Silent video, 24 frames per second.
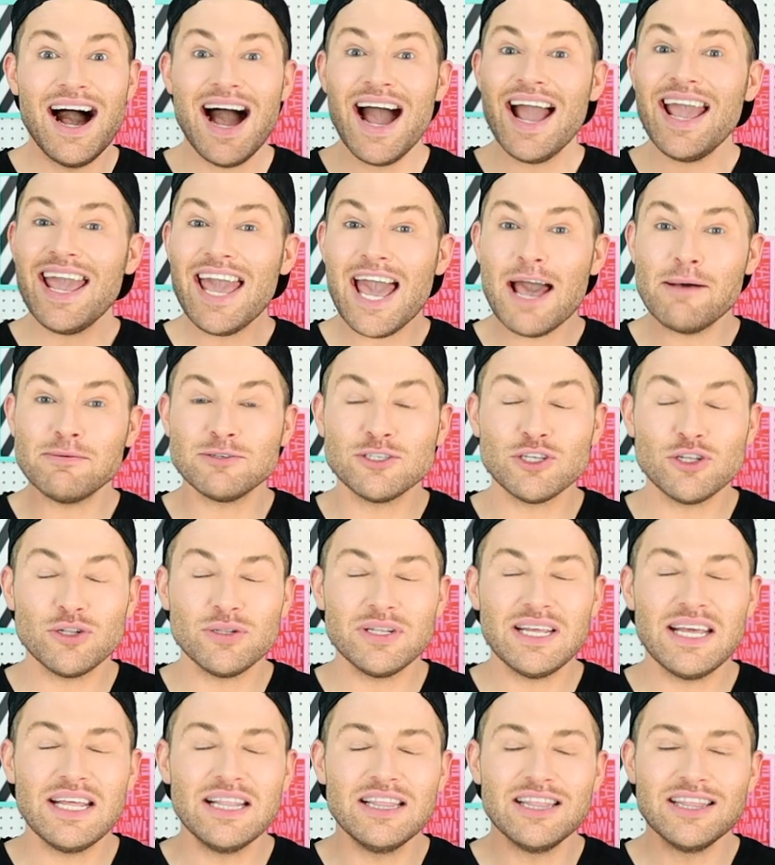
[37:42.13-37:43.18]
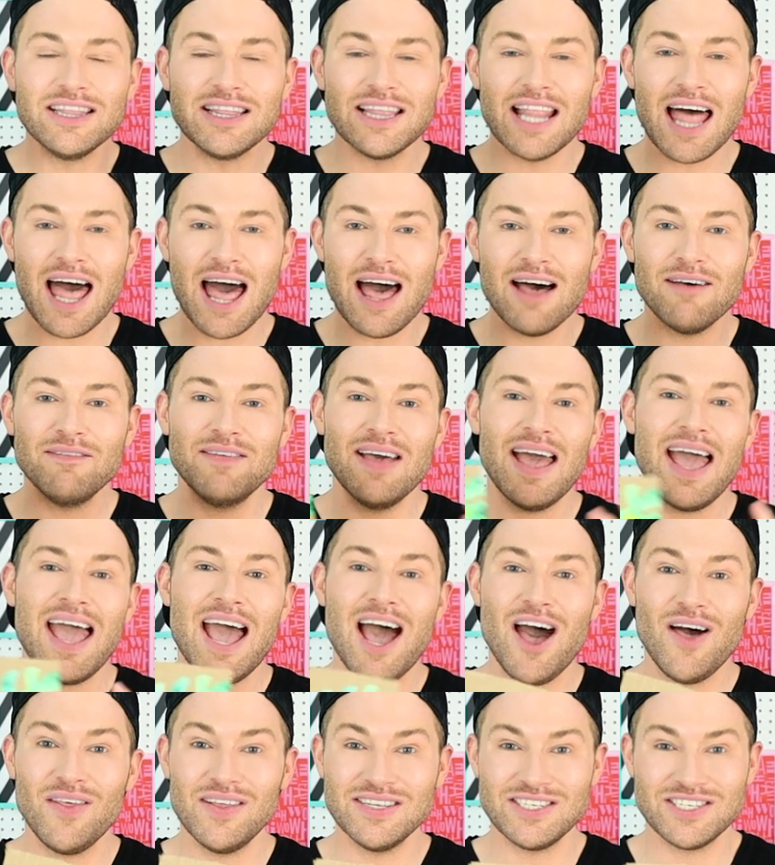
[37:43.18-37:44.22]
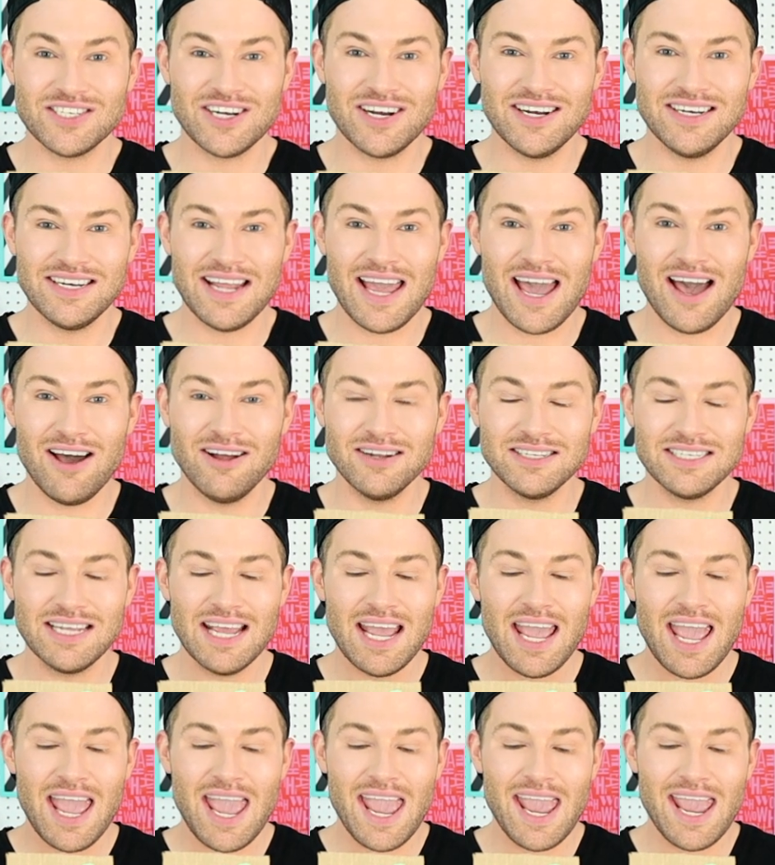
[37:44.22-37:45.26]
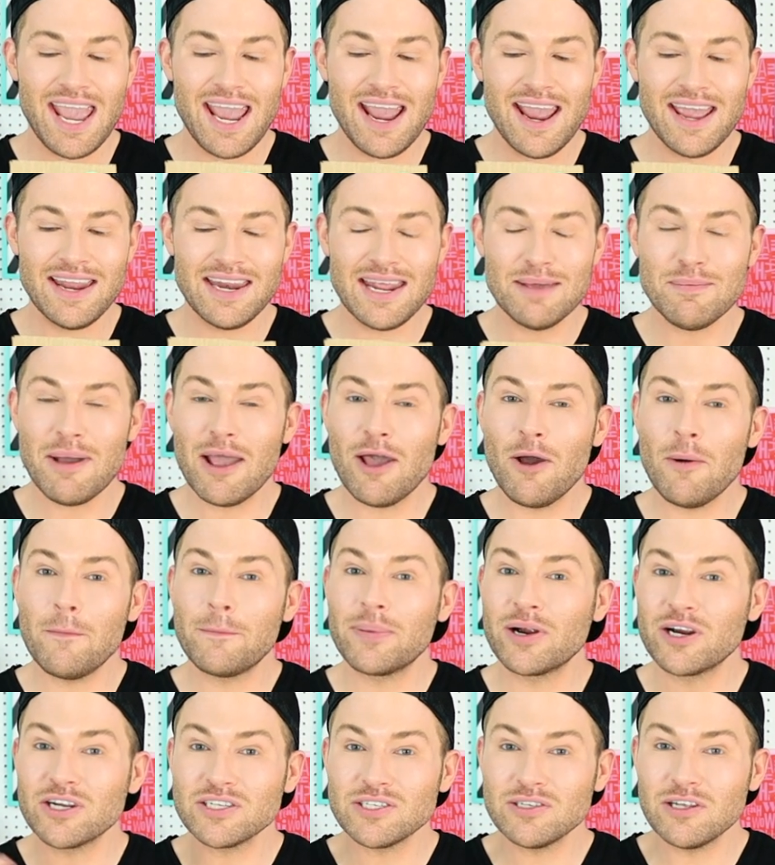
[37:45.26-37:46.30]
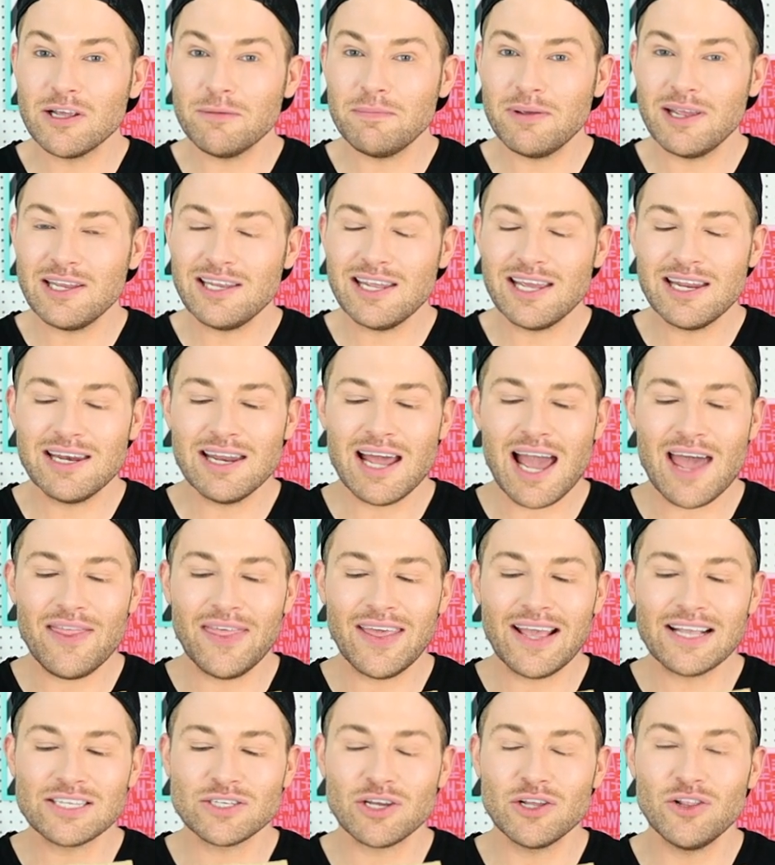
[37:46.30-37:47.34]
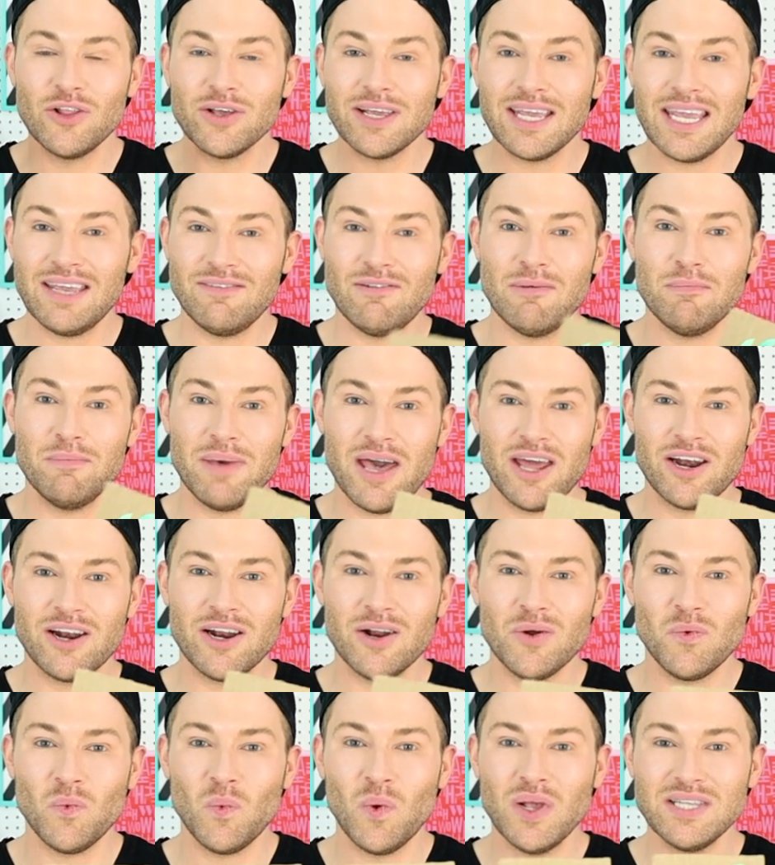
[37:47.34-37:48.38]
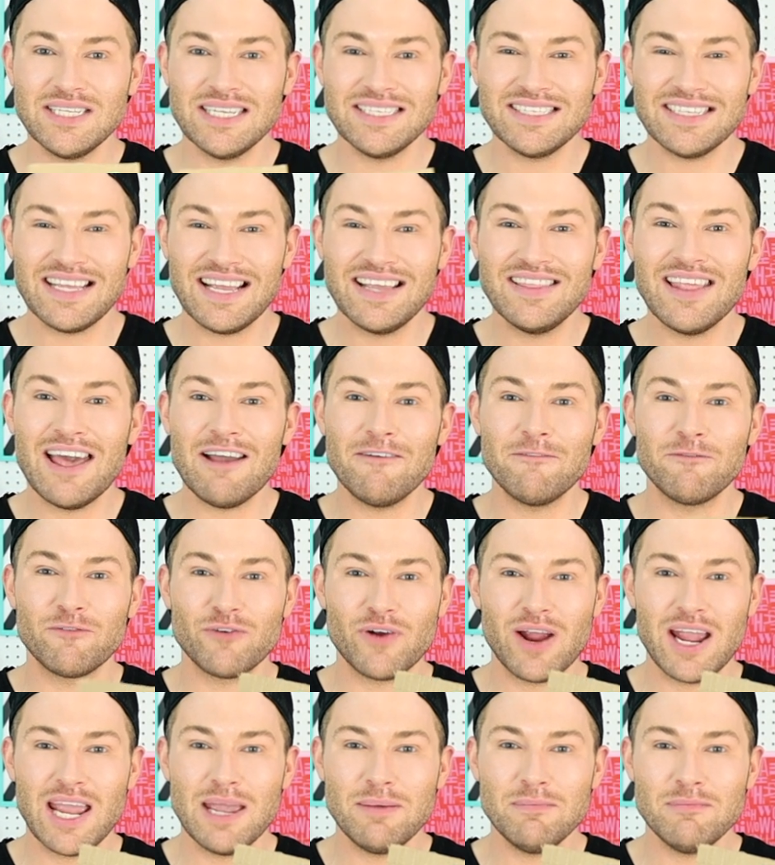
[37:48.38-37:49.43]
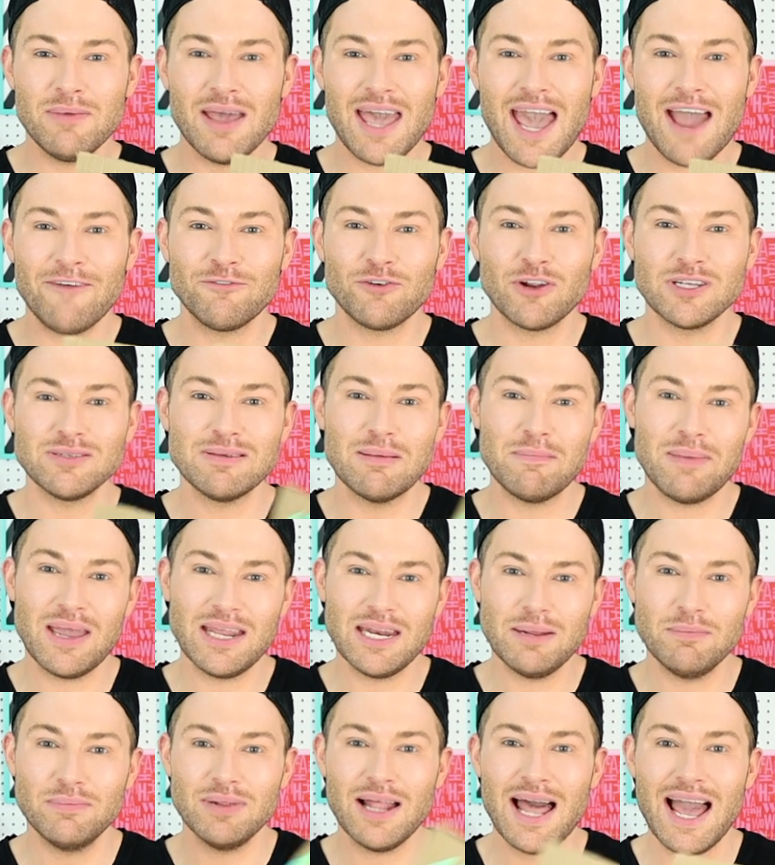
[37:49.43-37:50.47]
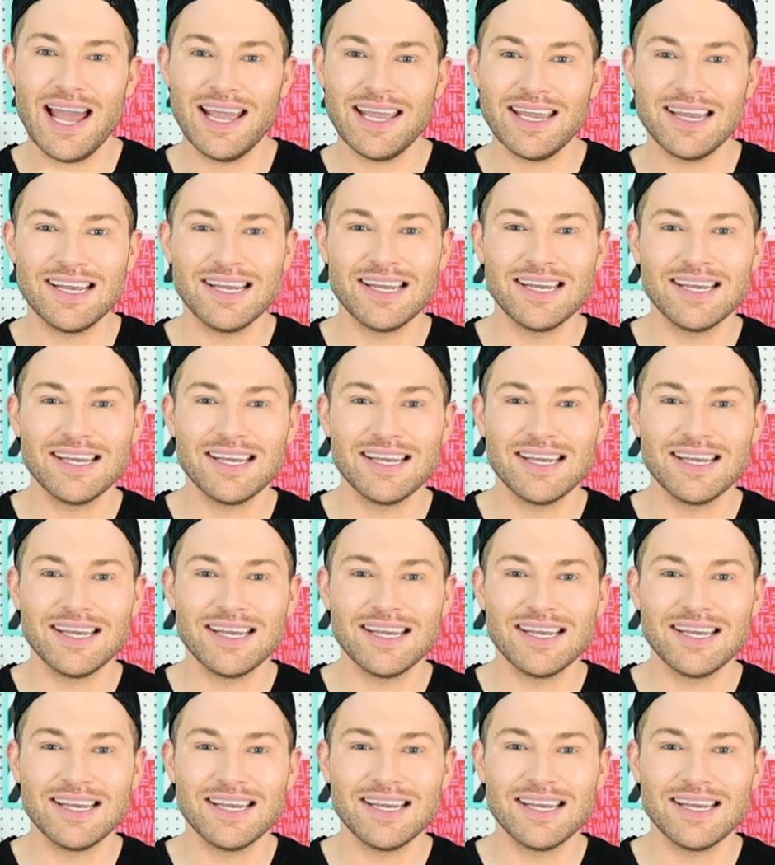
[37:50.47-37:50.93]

I absolutely love how this turned out. And in my own personal opinion, I think it's gonna look even better once it's in that frame after it's been painted black.